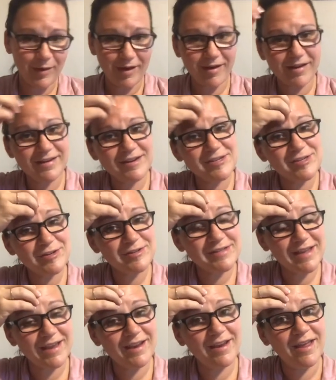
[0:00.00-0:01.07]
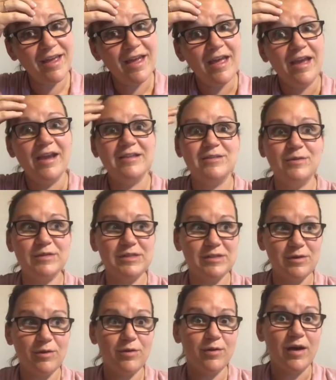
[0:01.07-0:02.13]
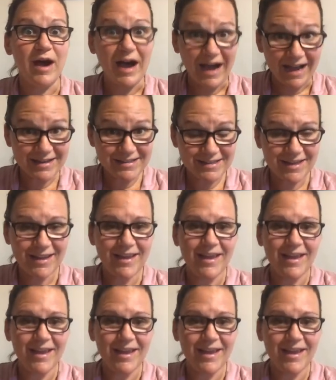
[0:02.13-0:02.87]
air conditioners in because it was so hot.